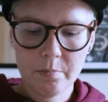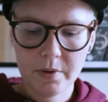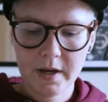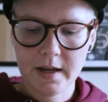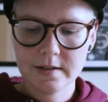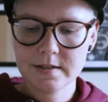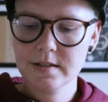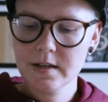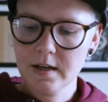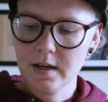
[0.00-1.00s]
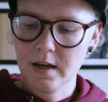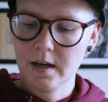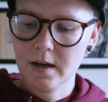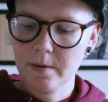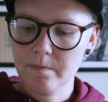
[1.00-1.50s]
But
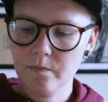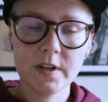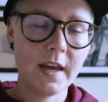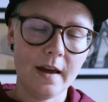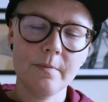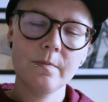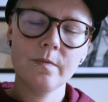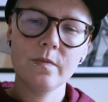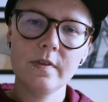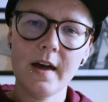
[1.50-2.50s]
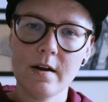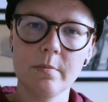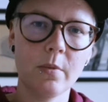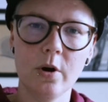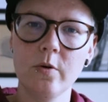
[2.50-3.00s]
yeah, that
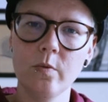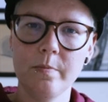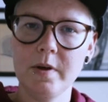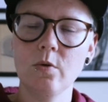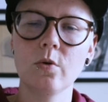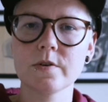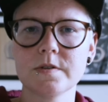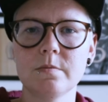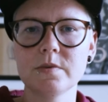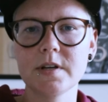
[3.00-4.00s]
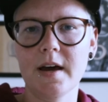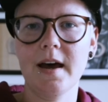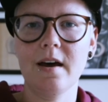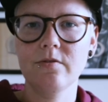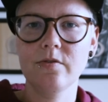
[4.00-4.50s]
remote would be awesome to
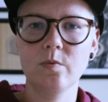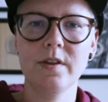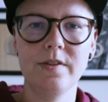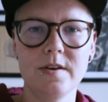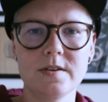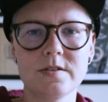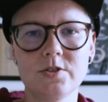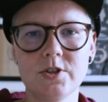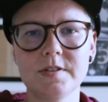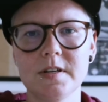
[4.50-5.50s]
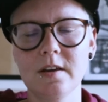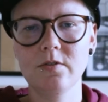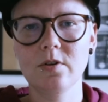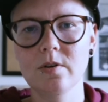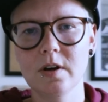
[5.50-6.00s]
have with this, just to
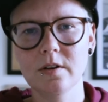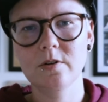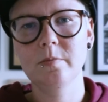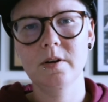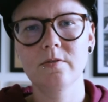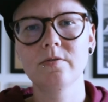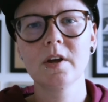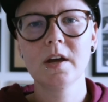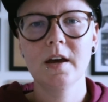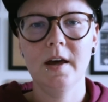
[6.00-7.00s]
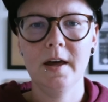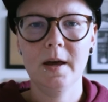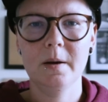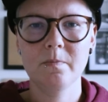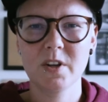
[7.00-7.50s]
give you a little bit of,
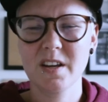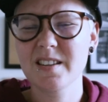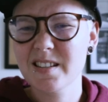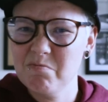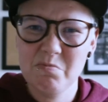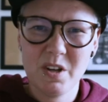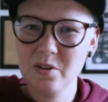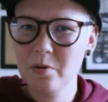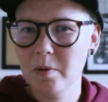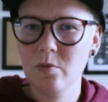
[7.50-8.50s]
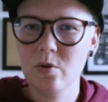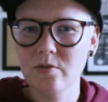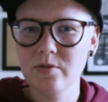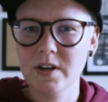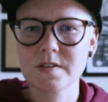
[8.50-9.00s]
I guess, a little bit
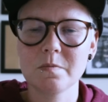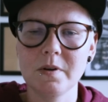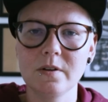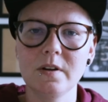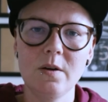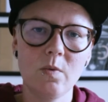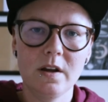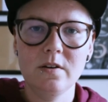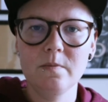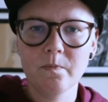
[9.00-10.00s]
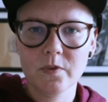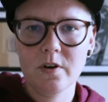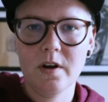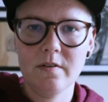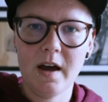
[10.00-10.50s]
more flexibility when
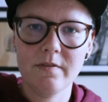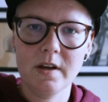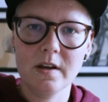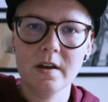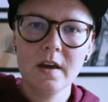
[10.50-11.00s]
kind of having